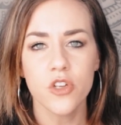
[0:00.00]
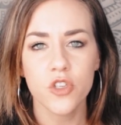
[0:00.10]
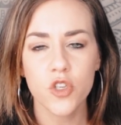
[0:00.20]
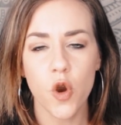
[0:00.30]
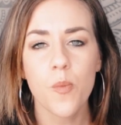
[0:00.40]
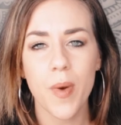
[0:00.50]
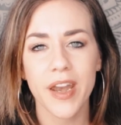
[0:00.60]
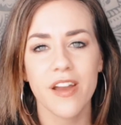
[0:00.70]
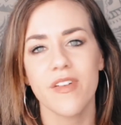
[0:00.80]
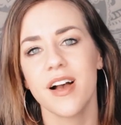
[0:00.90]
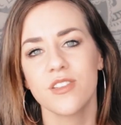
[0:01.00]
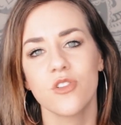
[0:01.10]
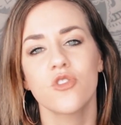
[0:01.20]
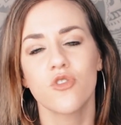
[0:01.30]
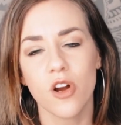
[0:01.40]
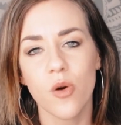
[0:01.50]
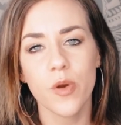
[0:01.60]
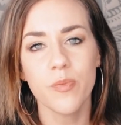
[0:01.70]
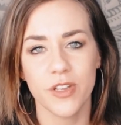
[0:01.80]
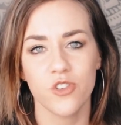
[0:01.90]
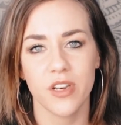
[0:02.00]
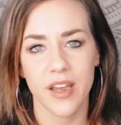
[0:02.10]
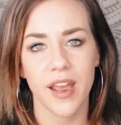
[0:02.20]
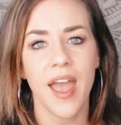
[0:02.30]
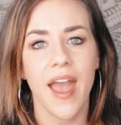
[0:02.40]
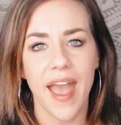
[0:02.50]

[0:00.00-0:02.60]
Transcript: So many of us struggle with binge eating